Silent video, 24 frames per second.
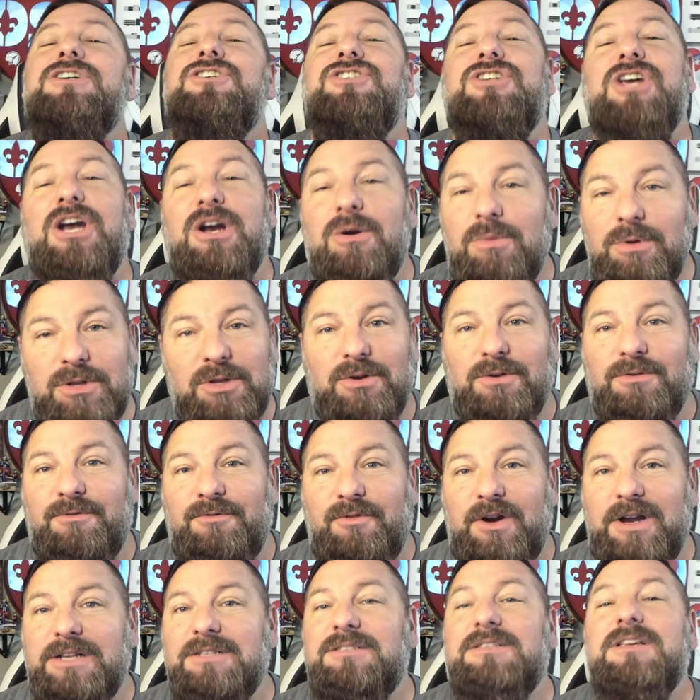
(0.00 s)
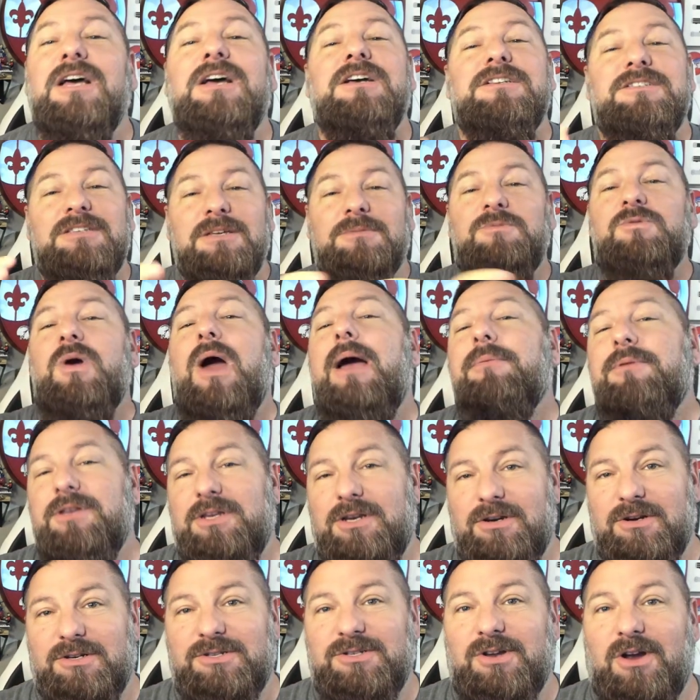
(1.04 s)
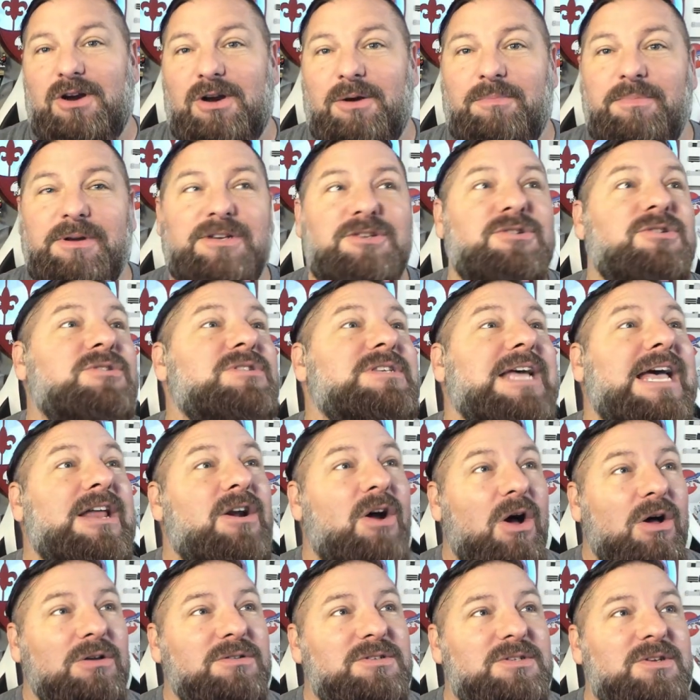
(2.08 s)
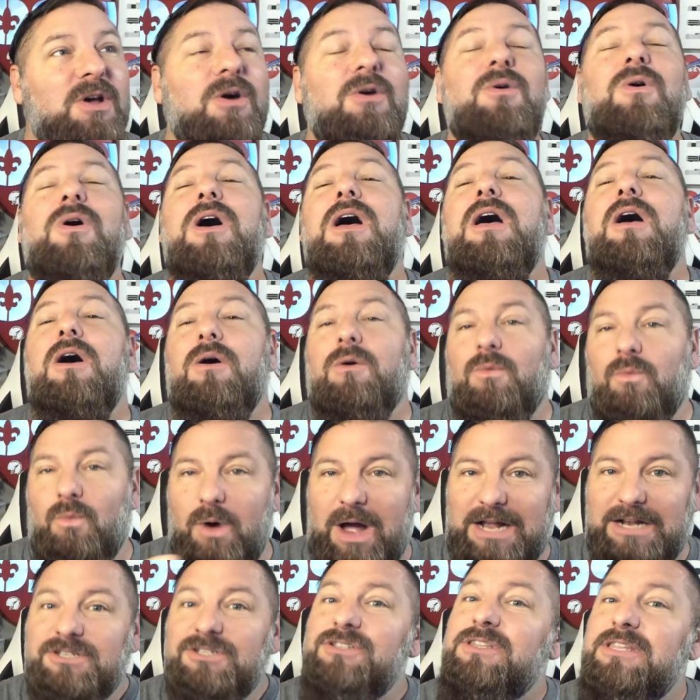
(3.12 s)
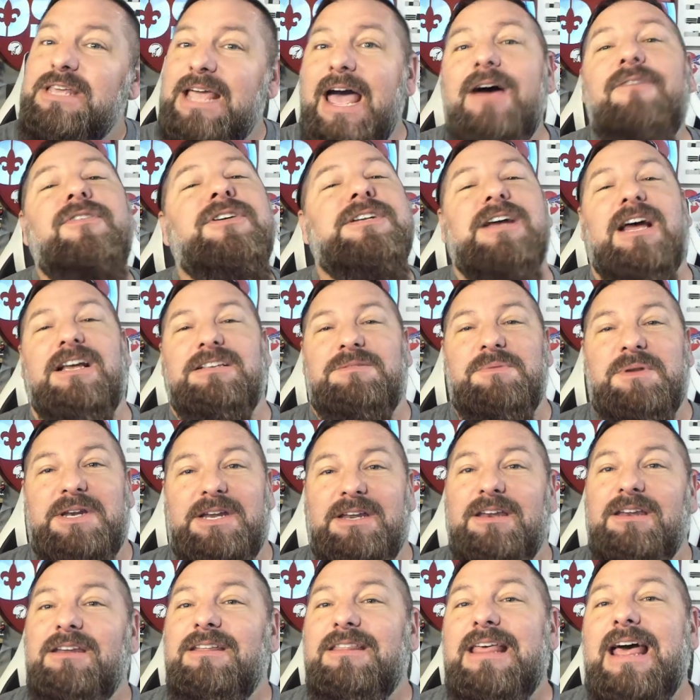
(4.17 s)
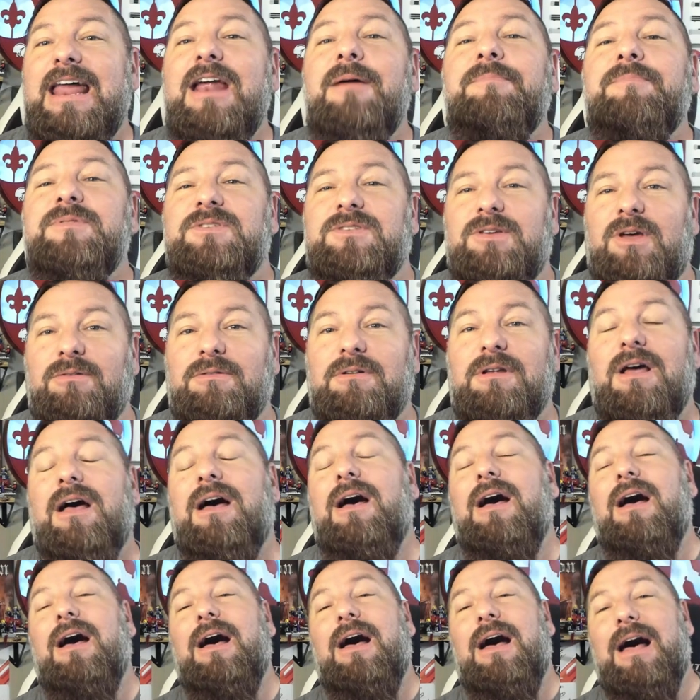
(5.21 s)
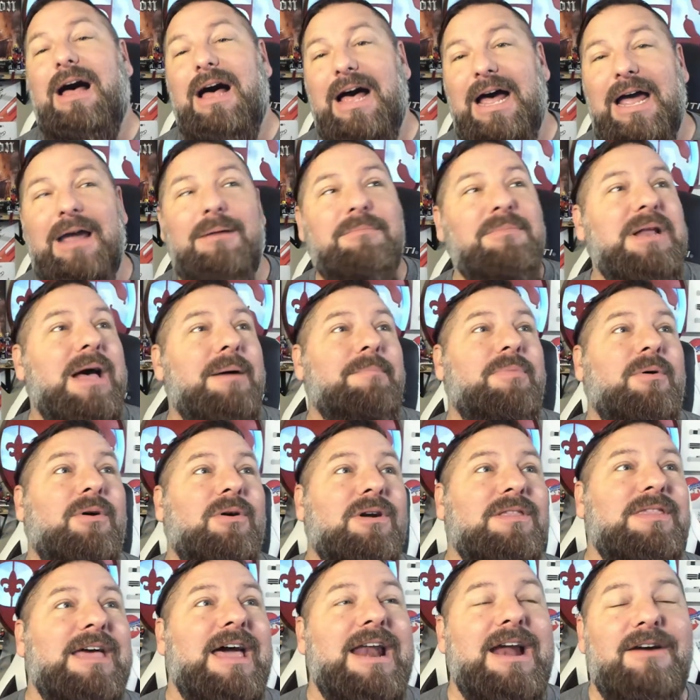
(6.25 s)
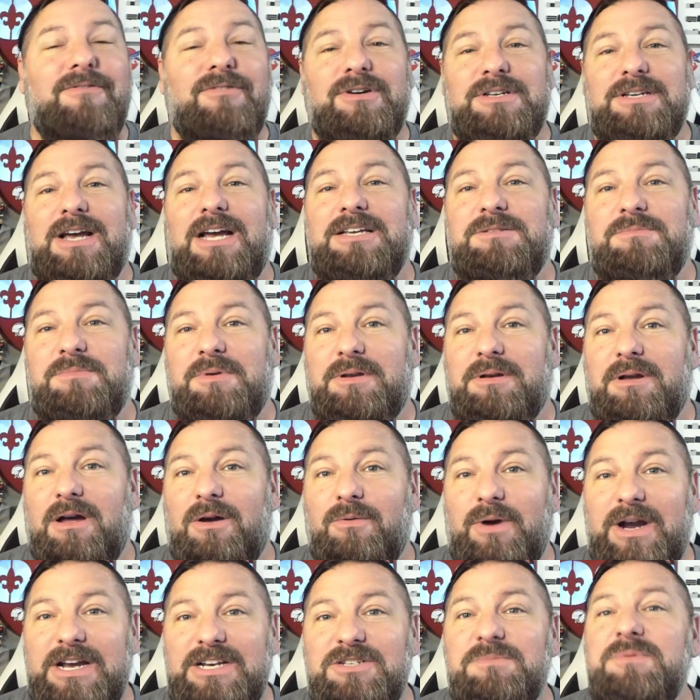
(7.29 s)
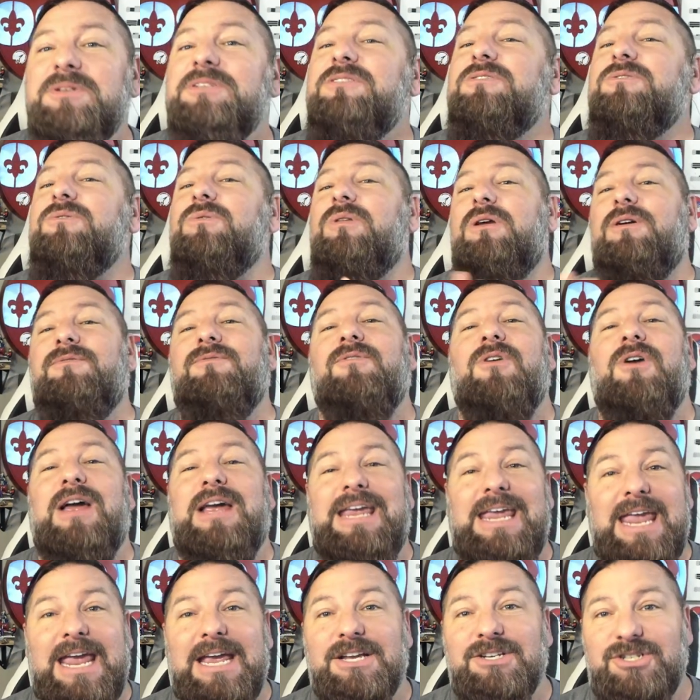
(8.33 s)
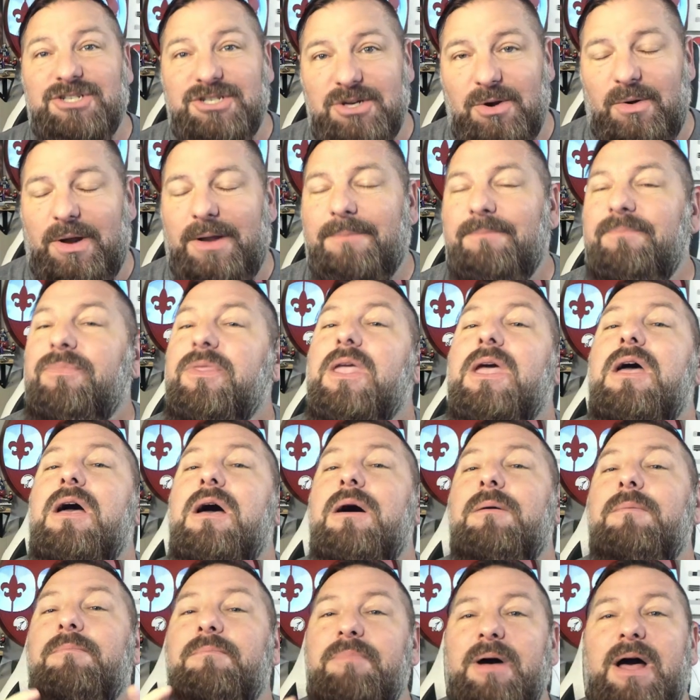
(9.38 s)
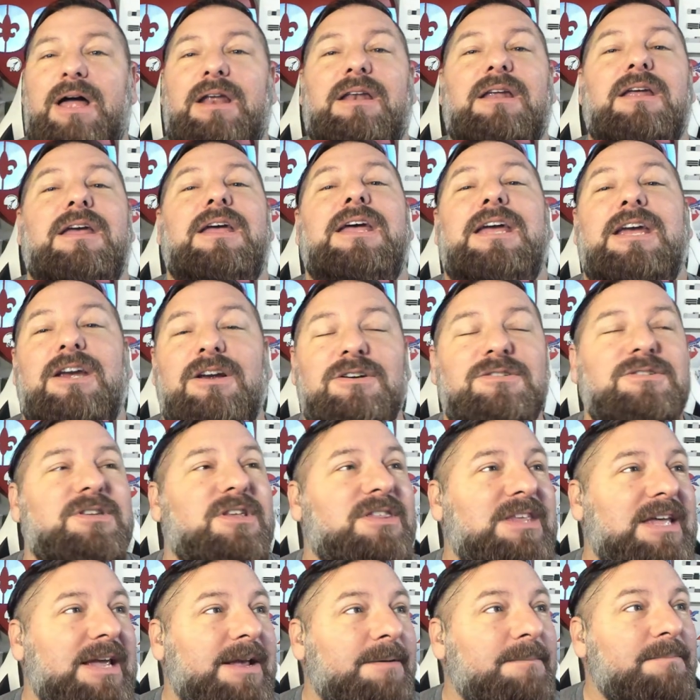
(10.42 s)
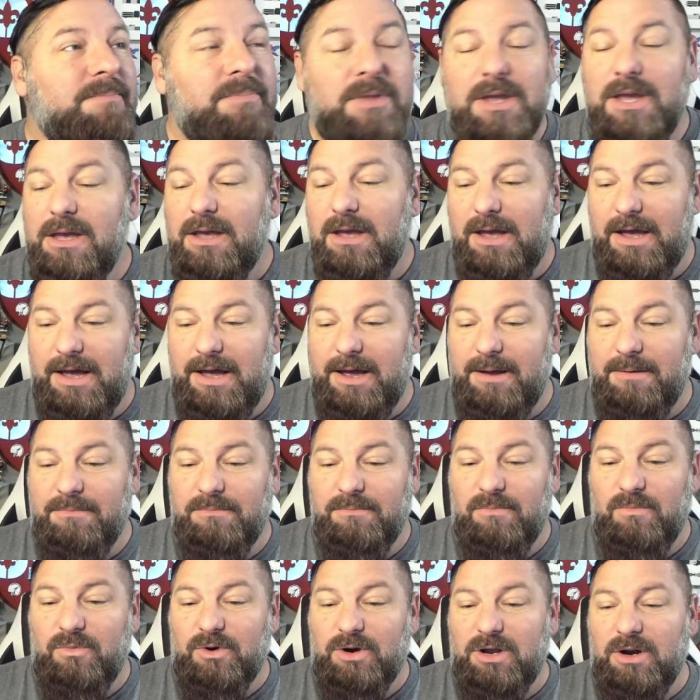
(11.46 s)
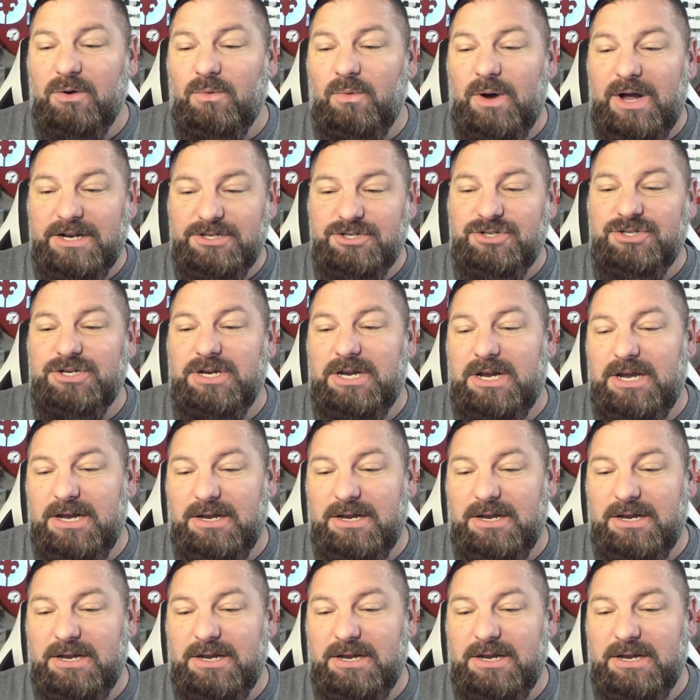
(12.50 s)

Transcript: Share it with your friends. Subscribe to DeerStalker Pictures. And also, watch the advertisement into that episode. I'm not part of that advertisement arrangement, so therefore I can't show it. But here's the thing. We're going to watch